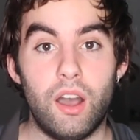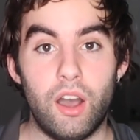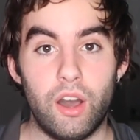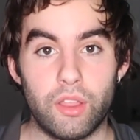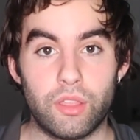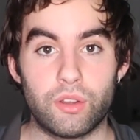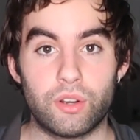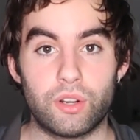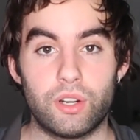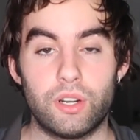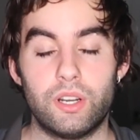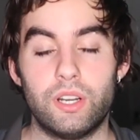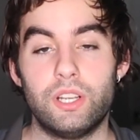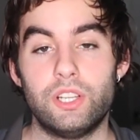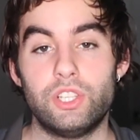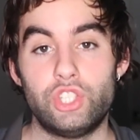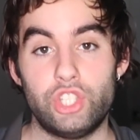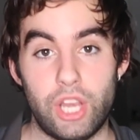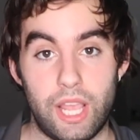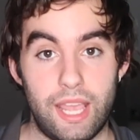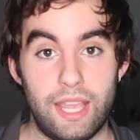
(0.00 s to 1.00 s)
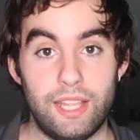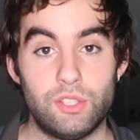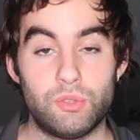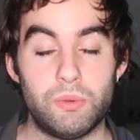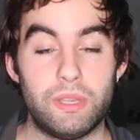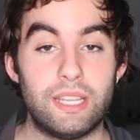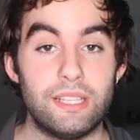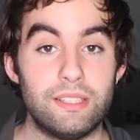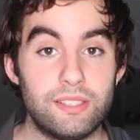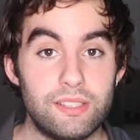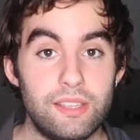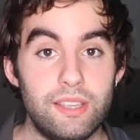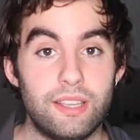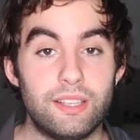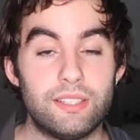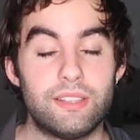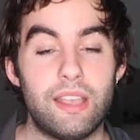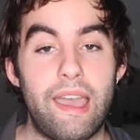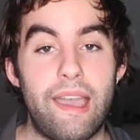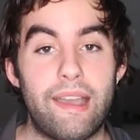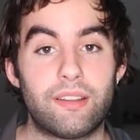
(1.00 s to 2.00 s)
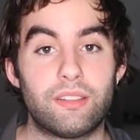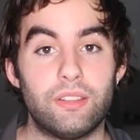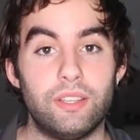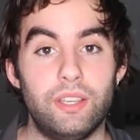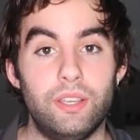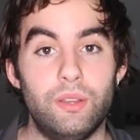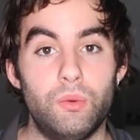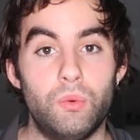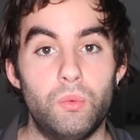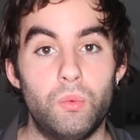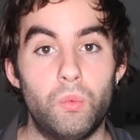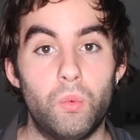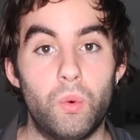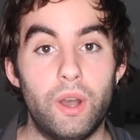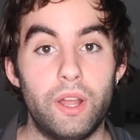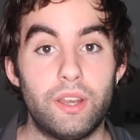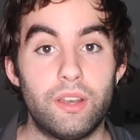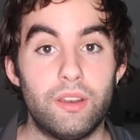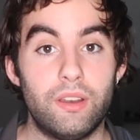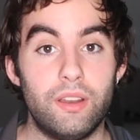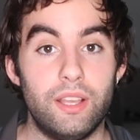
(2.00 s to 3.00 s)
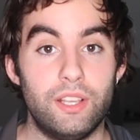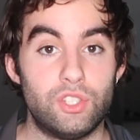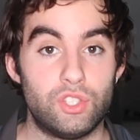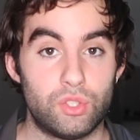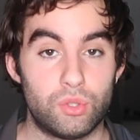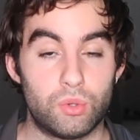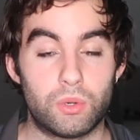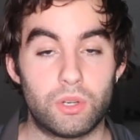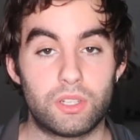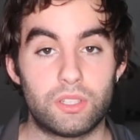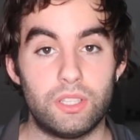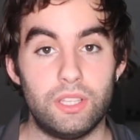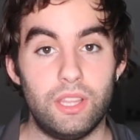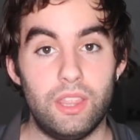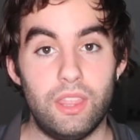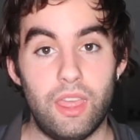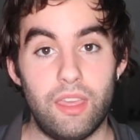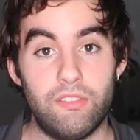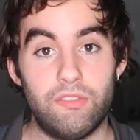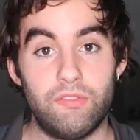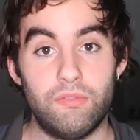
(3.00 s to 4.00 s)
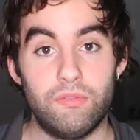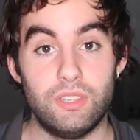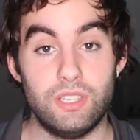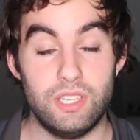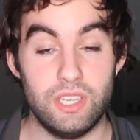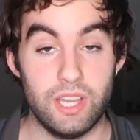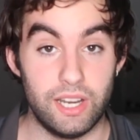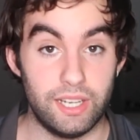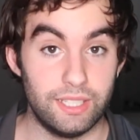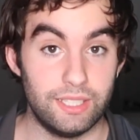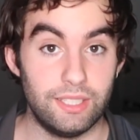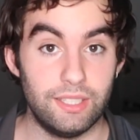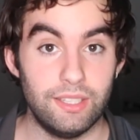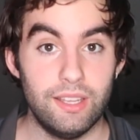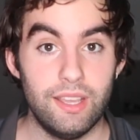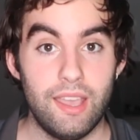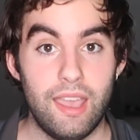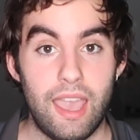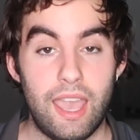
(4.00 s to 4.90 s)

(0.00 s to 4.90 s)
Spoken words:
other chains, we can see exactly what historically they've done,